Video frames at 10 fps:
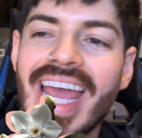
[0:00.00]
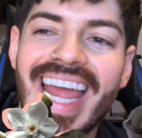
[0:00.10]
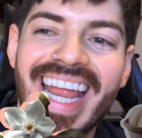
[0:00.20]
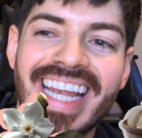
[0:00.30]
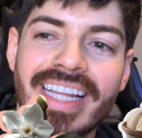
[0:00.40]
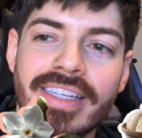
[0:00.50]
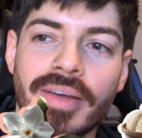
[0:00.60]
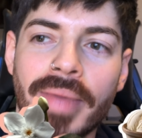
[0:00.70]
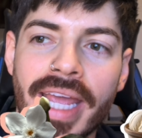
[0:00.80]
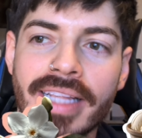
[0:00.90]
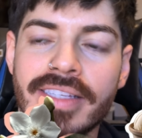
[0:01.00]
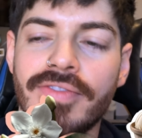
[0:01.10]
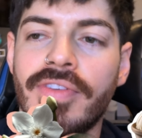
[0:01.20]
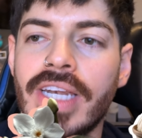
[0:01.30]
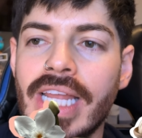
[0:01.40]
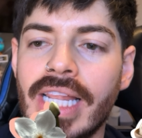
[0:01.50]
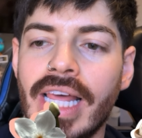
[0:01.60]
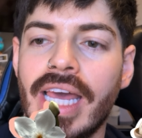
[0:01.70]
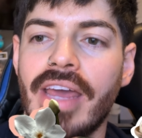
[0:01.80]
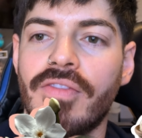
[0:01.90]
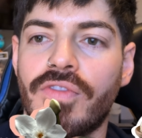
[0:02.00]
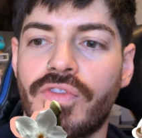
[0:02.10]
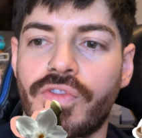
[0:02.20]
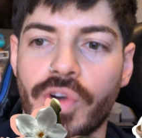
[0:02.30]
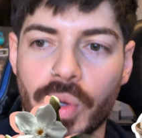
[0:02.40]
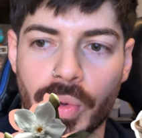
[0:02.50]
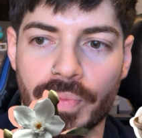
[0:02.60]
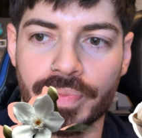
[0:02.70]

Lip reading: and some hints of vanilla and fruit.